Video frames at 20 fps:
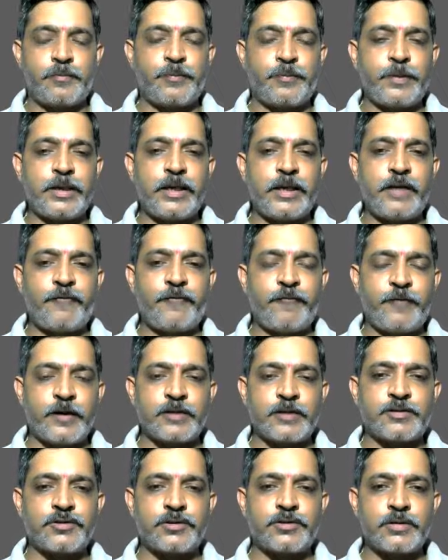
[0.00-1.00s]

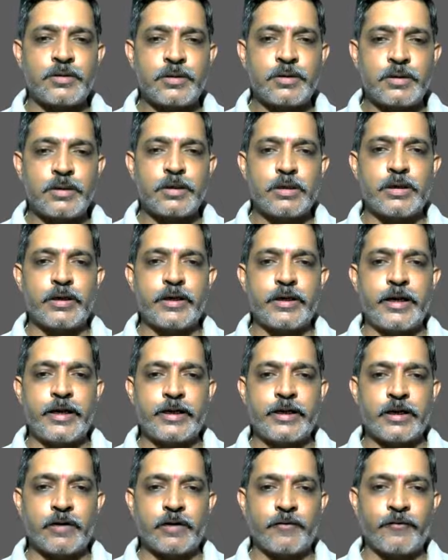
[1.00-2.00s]
prefixed
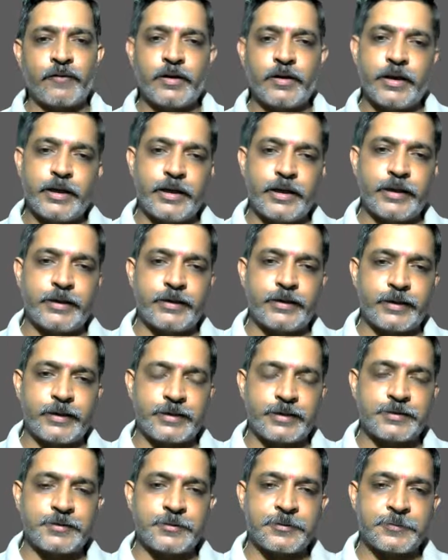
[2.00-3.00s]
rate of
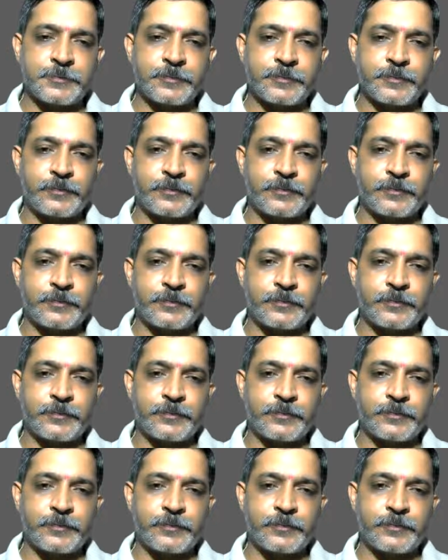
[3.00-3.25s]
interest.